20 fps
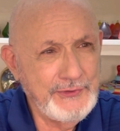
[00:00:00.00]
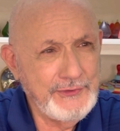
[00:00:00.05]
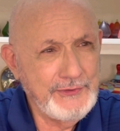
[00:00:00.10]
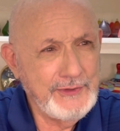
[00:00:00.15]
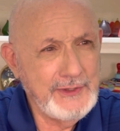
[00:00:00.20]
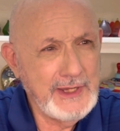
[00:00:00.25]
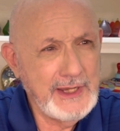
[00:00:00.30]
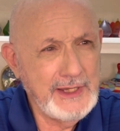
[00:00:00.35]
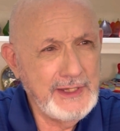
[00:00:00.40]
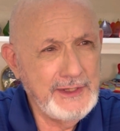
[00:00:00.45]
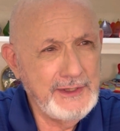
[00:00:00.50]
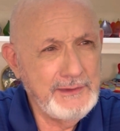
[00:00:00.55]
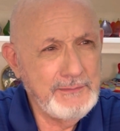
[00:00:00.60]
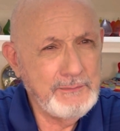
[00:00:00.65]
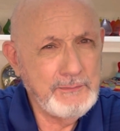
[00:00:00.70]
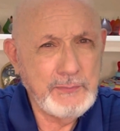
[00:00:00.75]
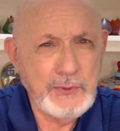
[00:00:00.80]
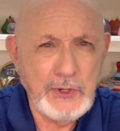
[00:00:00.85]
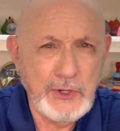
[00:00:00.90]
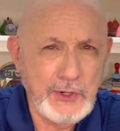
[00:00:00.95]
when
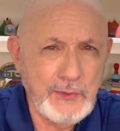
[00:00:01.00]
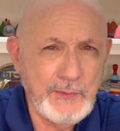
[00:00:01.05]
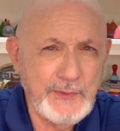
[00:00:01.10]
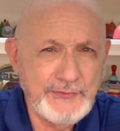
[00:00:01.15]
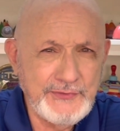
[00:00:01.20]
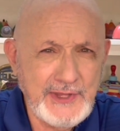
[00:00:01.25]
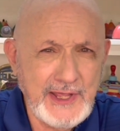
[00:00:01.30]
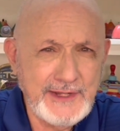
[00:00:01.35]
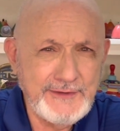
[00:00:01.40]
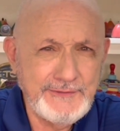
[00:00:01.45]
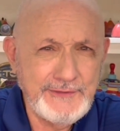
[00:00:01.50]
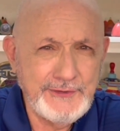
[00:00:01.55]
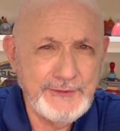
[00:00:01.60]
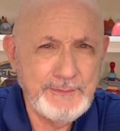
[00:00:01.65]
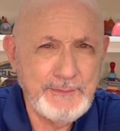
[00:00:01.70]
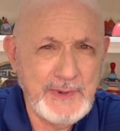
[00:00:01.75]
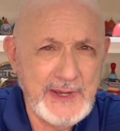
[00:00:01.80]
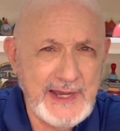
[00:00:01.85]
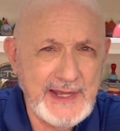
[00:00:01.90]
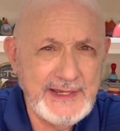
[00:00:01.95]
Paul was out of
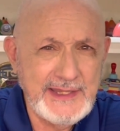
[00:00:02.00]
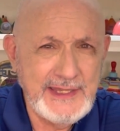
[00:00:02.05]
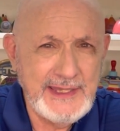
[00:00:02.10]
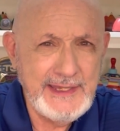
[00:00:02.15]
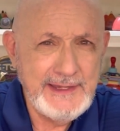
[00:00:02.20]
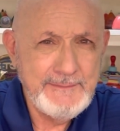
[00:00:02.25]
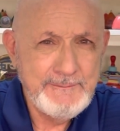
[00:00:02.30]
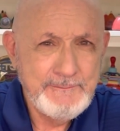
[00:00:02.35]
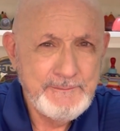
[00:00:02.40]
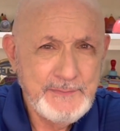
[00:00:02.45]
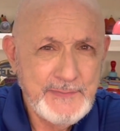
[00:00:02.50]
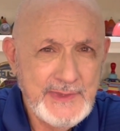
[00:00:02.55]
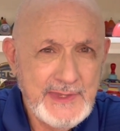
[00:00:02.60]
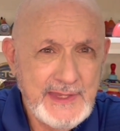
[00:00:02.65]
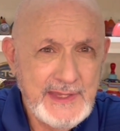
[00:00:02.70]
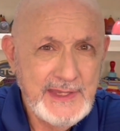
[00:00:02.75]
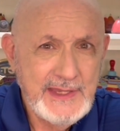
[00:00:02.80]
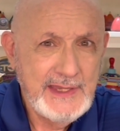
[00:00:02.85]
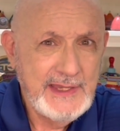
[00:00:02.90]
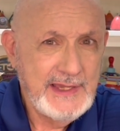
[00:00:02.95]
his body,
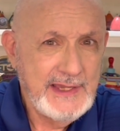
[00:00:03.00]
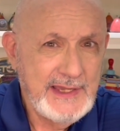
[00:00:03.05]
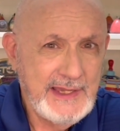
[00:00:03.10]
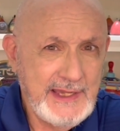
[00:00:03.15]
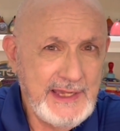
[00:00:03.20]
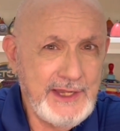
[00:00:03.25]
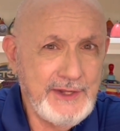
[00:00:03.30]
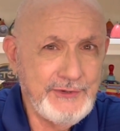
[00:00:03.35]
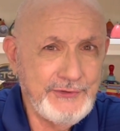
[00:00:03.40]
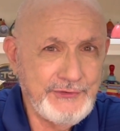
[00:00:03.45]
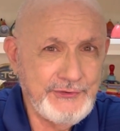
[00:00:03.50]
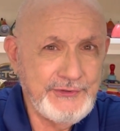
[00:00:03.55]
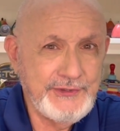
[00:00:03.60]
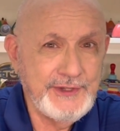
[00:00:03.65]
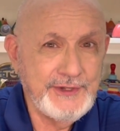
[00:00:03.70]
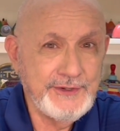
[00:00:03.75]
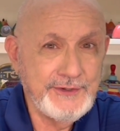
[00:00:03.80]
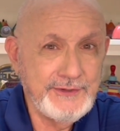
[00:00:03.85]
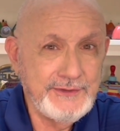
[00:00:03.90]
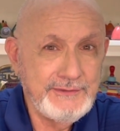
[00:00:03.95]
he could
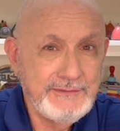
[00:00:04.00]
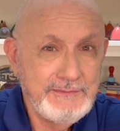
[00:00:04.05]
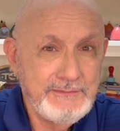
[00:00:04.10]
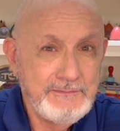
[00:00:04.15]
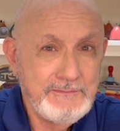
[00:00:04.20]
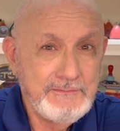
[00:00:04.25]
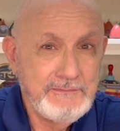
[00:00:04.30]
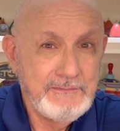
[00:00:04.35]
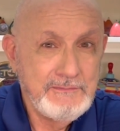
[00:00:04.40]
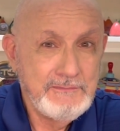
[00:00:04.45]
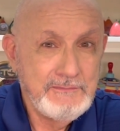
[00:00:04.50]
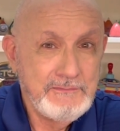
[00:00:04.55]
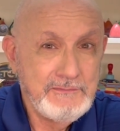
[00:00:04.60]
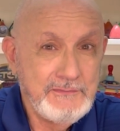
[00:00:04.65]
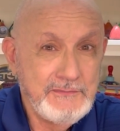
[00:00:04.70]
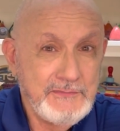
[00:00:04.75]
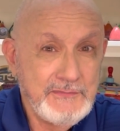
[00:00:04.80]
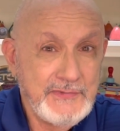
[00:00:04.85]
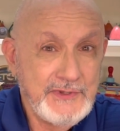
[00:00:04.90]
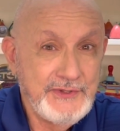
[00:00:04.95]
still
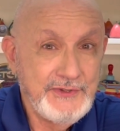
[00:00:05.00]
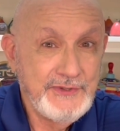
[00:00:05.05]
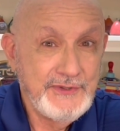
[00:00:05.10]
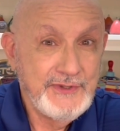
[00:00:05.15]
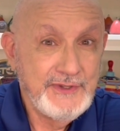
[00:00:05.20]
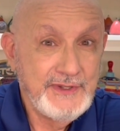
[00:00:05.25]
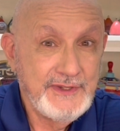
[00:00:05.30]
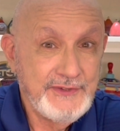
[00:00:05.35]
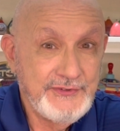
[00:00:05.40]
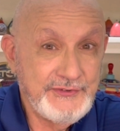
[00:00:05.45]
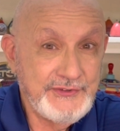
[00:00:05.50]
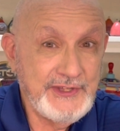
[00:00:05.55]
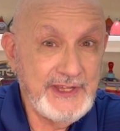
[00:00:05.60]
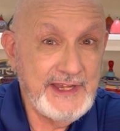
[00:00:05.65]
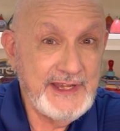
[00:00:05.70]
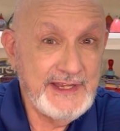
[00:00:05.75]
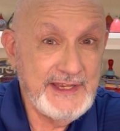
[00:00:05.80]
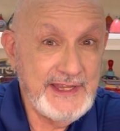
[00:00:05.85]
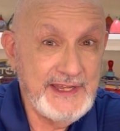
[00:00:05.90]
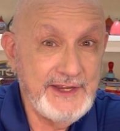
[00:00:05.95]

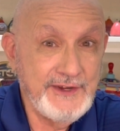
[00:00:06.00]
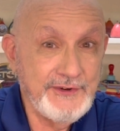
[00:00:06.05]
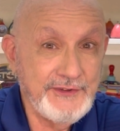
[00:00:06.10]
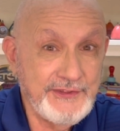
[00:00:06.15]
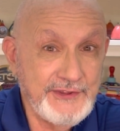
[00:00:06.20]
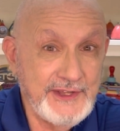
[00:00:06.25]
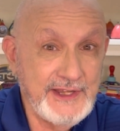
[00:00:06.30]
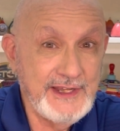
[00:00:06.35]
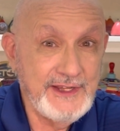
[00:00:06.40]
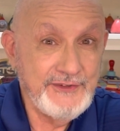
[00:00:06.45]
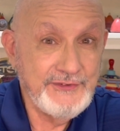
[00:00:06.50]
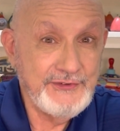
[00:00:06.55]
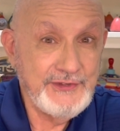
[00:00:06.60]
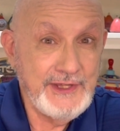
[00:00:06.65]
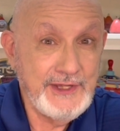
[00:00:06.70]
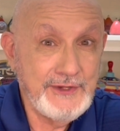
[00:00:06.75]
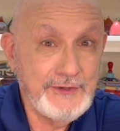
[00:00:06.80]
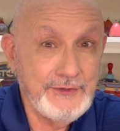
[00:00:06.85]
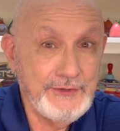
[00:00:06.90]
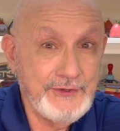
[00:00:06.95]
see and hear things.
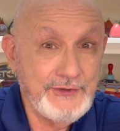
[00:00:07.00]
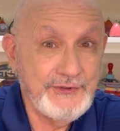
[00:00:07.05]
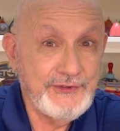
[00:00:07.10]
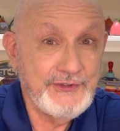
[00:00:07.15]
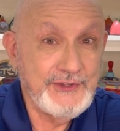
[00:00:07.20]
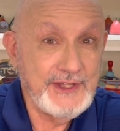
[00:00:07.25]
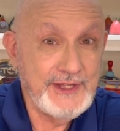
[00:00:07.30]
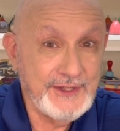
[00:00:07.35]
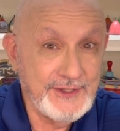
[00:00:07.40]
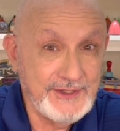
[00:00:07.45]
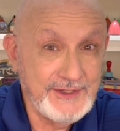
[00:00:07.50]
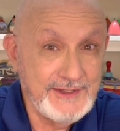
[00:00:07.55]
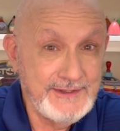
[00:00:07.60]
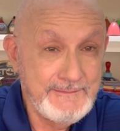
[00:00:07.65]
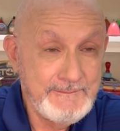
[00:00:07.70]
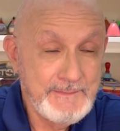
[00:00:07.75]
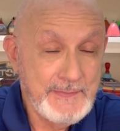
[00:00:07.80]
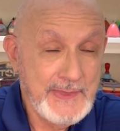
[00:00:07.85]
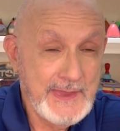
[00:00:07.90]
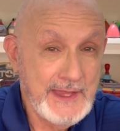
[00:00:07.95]
He could
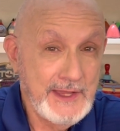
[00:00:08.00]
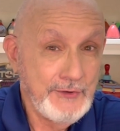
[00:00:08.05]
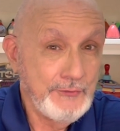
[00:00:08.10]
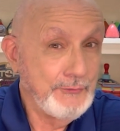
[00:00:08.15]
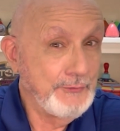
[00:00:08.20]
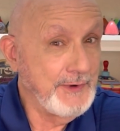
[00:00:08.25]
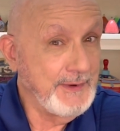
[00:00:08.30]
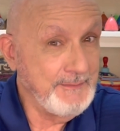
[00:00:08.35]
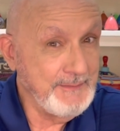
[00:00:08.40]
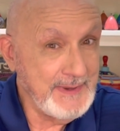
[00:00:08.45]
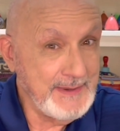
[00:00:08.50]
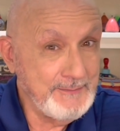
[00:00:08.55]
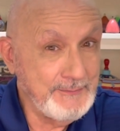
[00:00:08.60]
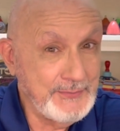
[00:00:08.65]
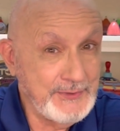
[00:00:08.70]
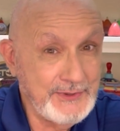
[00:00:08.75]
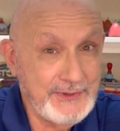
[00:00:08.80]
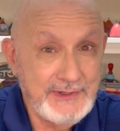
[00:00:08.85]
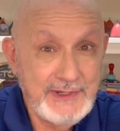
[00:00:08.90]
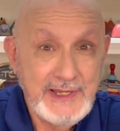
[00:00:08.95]
still
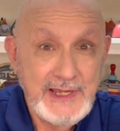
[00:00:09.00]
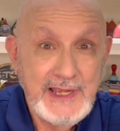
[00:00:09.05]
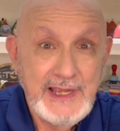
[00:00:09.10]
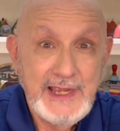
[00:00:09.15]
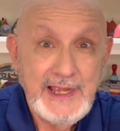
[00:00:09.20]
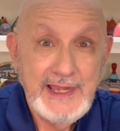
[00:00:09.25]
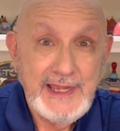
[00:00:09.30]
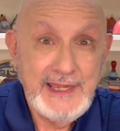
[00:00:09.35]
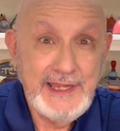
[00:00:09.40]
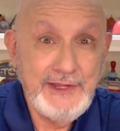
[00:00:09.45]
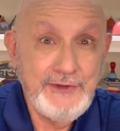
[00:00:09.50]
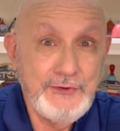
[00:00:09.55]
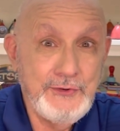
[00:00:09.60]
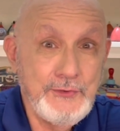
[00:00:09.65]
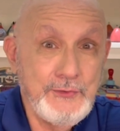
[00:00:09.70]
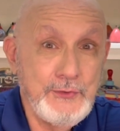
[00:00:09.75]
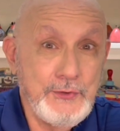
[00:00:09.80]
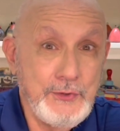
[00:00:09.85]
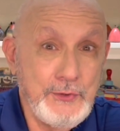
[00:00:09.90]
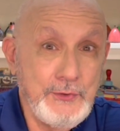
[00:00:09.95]
remember. He
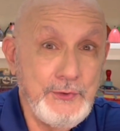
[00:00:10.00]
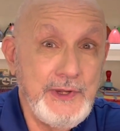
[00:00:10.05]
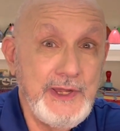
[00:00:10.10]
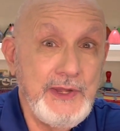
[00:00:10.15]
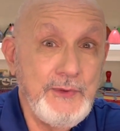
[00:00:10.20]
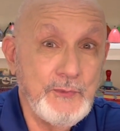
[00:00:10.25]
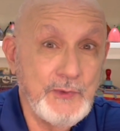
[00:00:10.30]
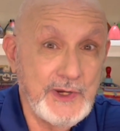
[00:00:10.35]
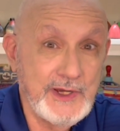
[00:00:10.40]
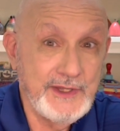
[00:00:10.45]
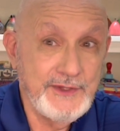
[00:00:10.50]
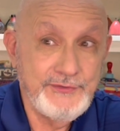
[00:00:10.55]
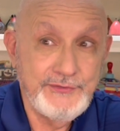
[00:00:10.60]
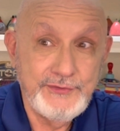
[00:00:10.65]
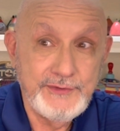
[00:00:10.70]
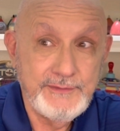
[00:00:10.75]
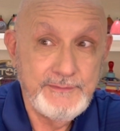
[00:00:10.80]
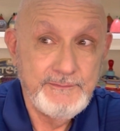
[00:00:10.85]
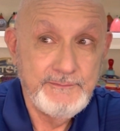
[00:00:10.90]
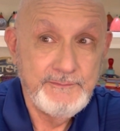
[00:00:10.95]
knew who he
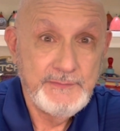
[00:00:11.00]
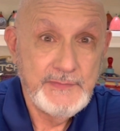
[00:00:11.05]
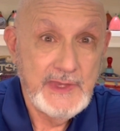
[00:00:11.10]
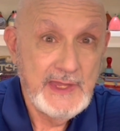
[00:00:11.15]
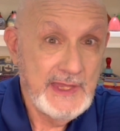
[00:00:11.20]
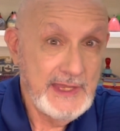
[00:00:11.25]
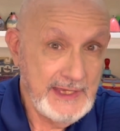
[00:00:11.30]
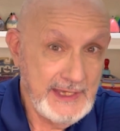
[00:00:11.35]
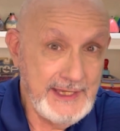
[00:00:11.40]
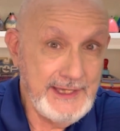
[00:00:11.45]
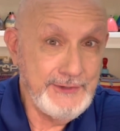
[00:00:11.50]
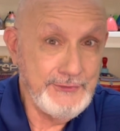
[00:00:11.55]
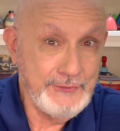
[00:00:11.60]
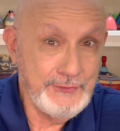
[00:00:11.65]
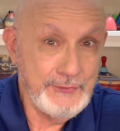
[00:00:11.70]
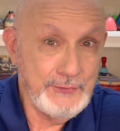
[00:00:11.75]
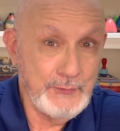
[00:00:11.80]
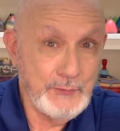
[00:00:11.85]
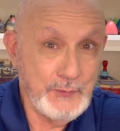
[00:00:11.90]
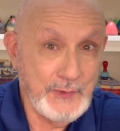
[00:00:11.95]
was. He
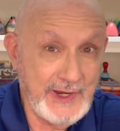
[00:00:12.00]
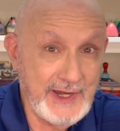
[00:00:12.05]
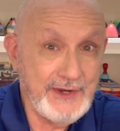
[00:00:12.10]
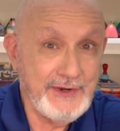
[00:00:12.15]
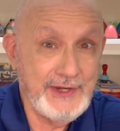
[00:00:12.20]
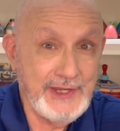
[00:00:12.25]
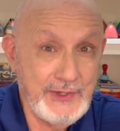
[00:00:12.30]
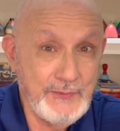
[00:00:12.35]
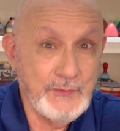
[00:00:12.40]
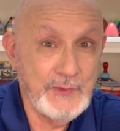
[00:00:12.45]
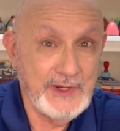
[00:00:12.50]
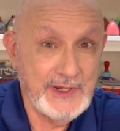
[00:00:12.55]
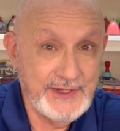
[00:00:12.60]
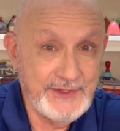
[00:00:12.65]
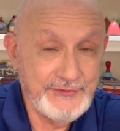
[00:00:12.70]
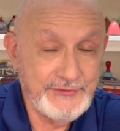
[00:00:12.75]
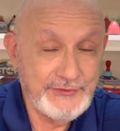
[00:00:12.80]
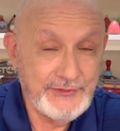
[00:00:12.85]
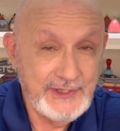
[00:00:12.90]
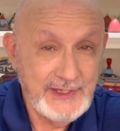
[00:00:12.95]
knew where he
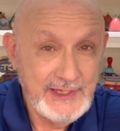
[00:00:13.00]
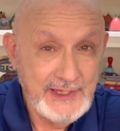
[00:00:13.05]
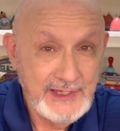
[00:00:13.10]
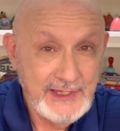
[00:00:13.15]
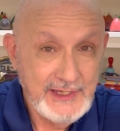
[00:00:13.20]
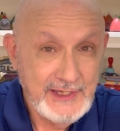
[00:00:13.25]
was.